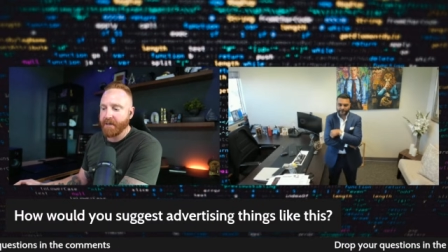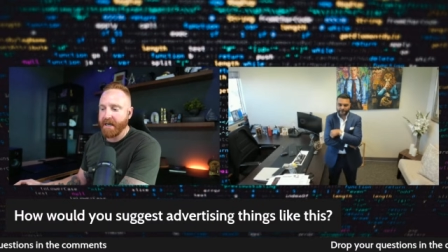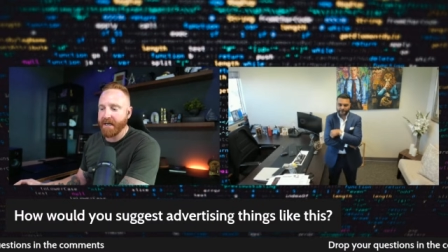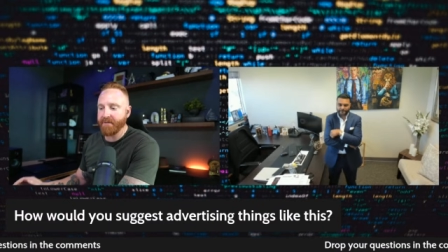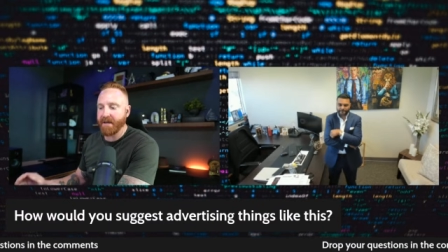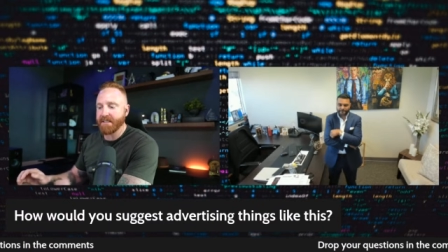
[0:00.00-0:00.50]

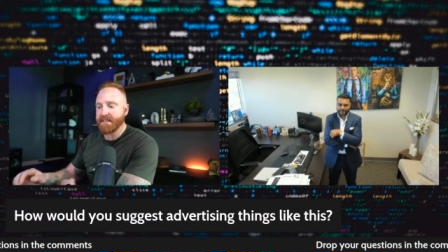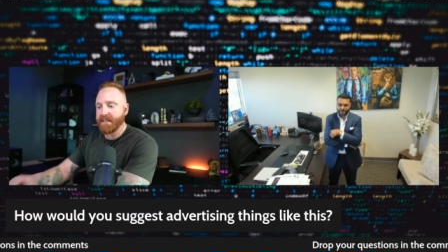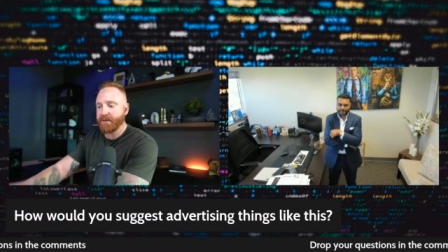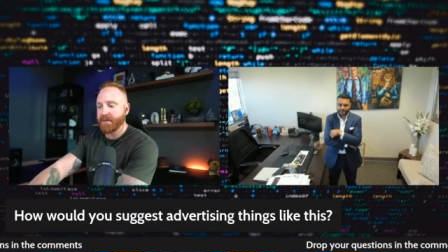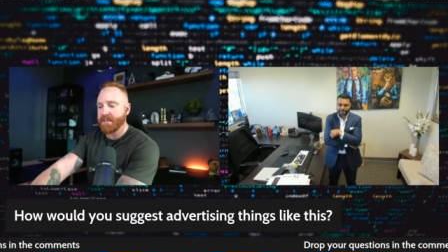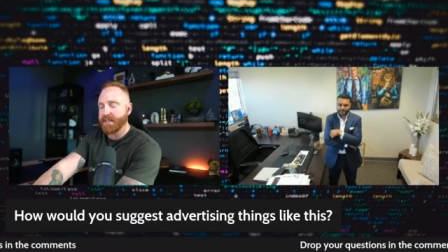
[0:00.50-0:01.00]
kind of out of
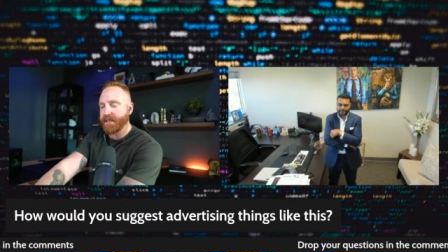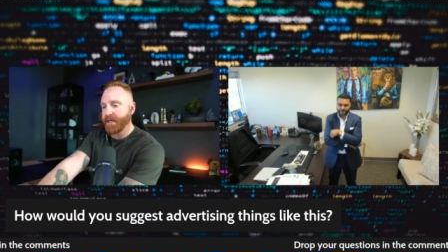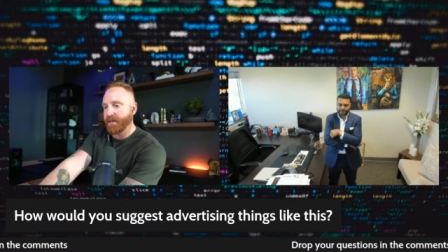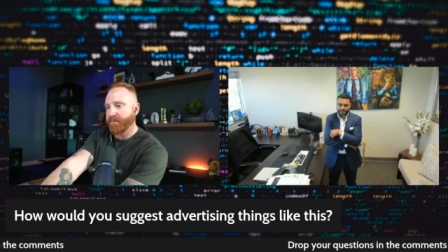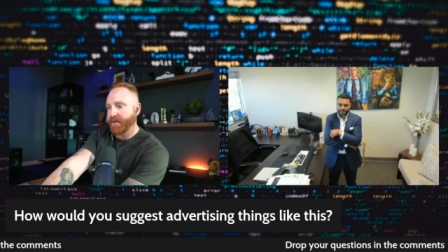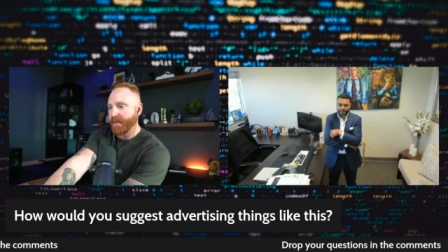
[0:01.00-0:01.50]
sequence
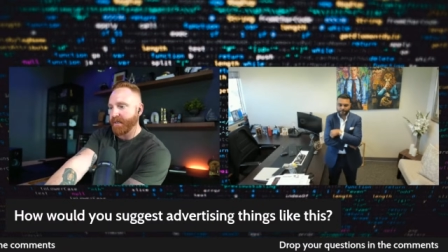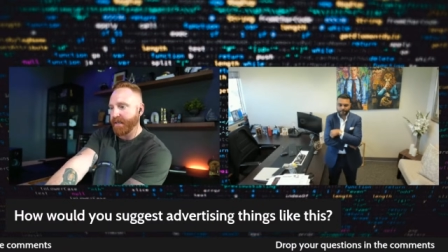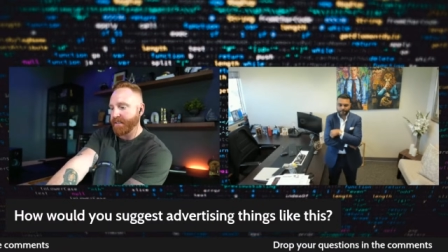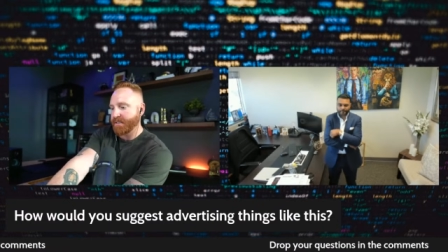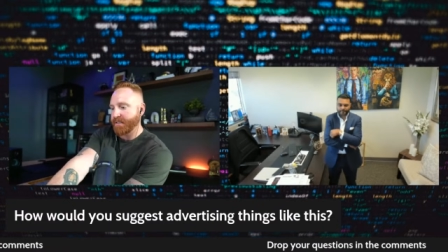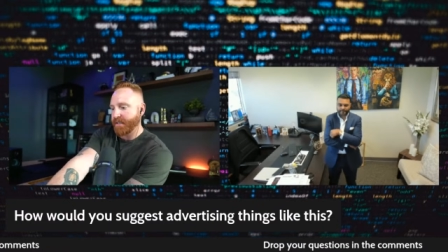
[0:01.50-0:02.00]
here, but
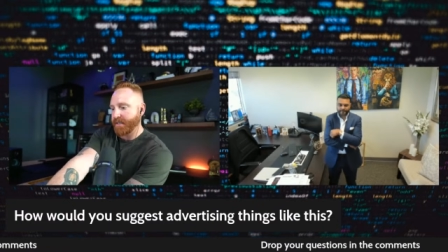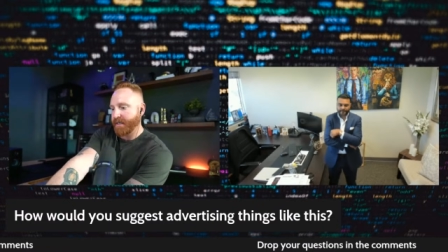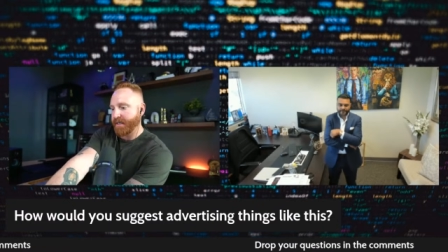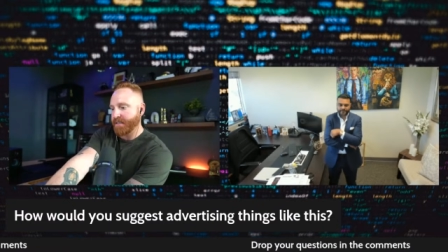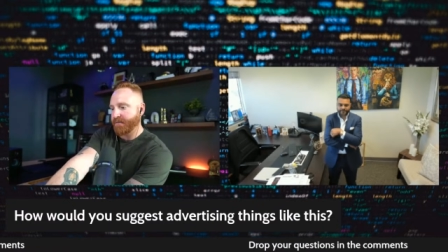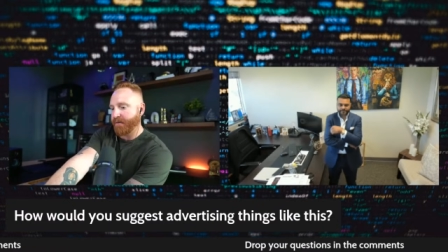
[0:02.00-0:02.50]
as
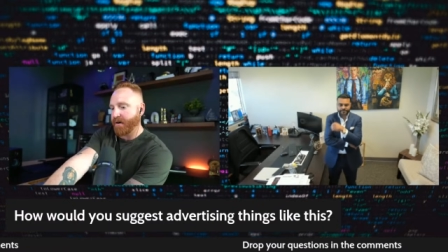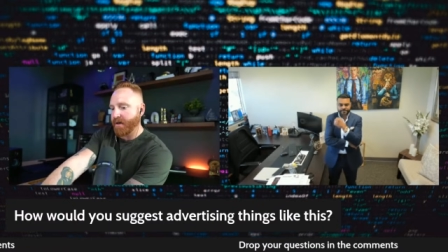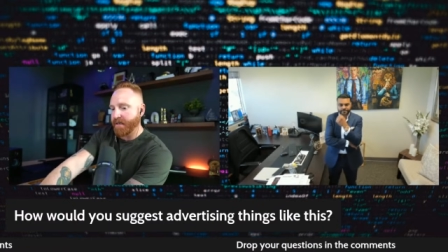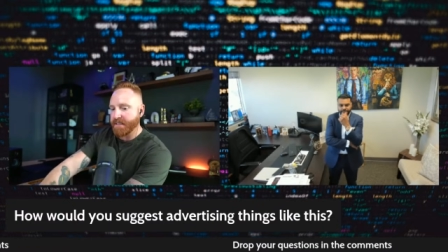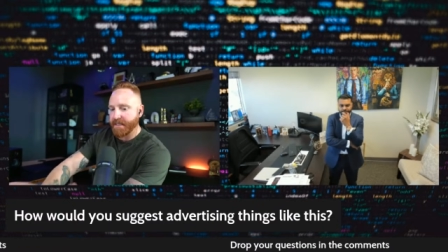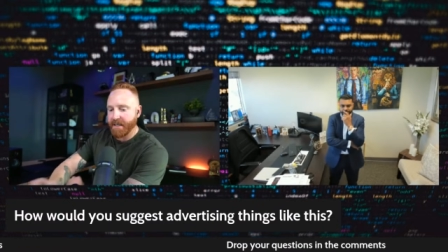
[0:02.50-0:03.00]
as far
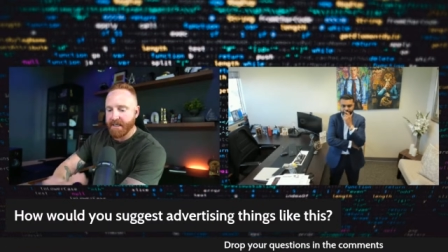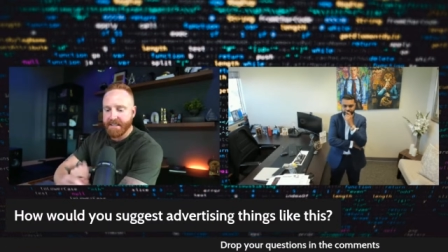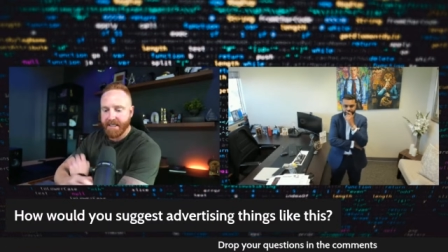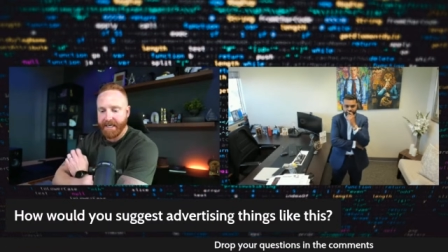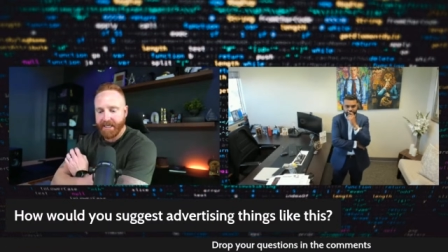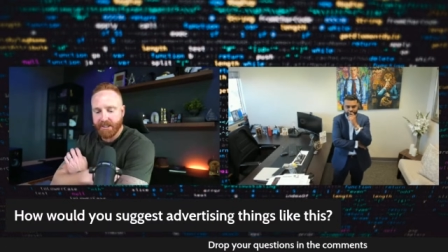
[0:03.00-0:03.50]
as like us
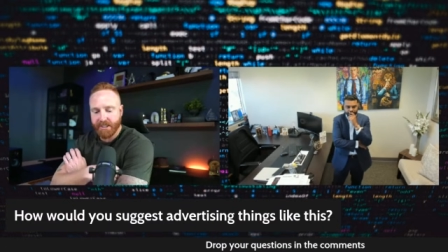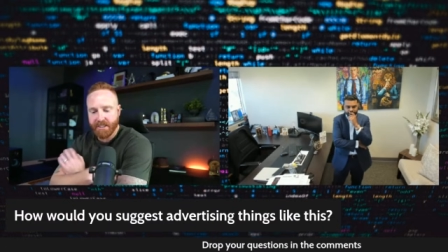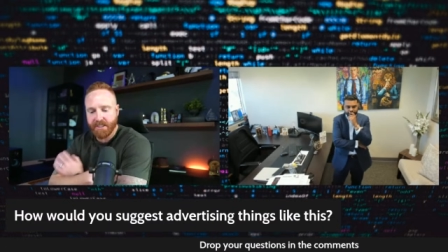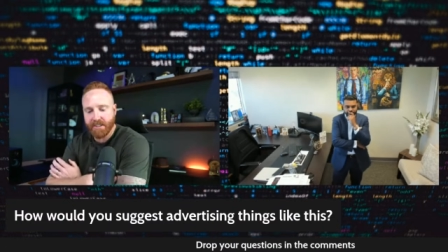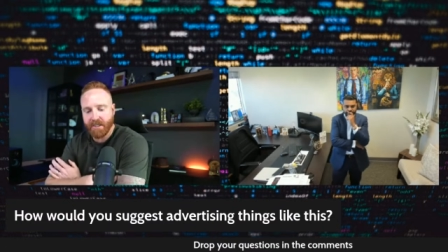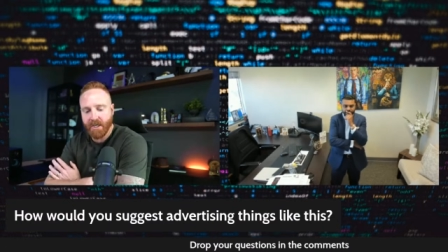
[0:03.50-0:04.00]

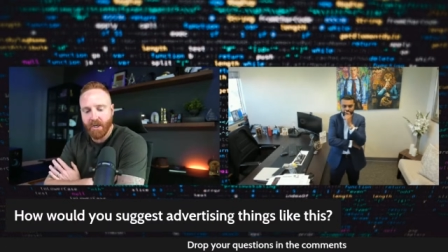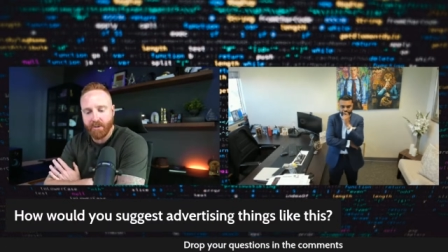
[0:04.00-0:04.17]
agents go,